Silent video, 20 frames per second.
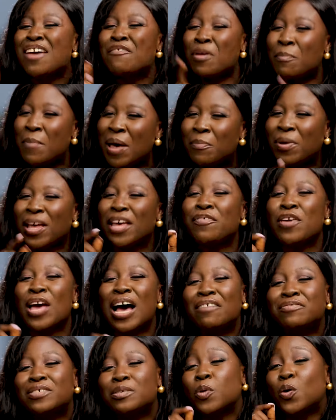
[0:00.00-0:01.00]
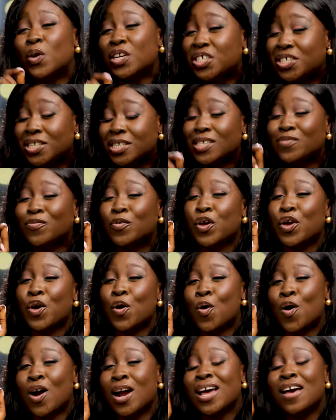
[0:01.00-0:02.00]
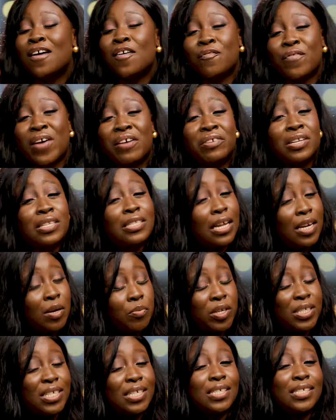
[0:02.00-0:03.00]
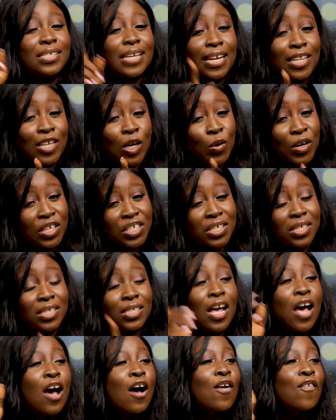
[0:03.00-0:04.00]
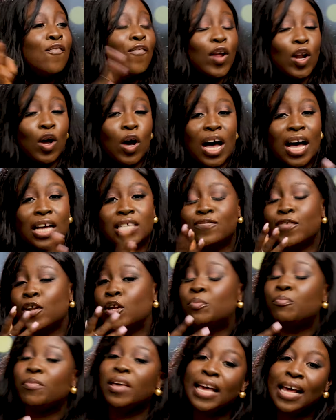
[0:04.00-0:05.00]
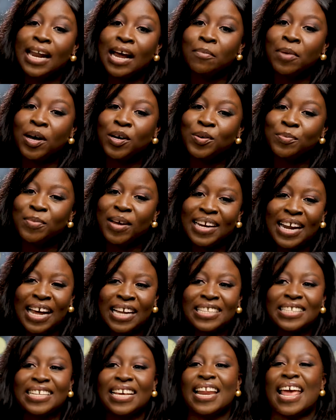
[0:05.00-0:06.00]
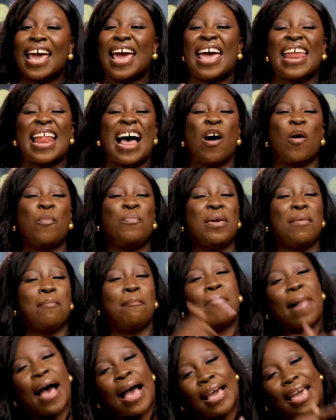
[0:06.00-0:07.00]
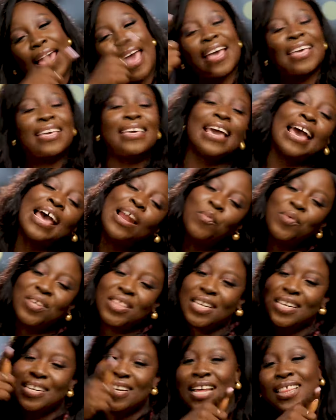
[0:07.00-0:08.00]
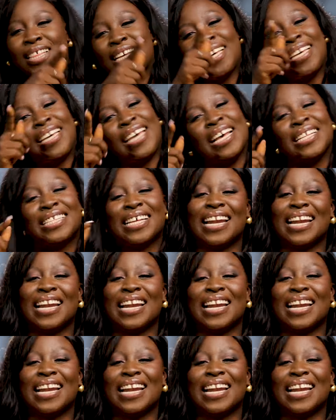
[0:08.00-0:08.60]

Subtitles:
Remember, if you have some questions for your favorite celebrity, send the questions. Follow us, follow me at Abakuma Datsin, and I'll be back again with another guest.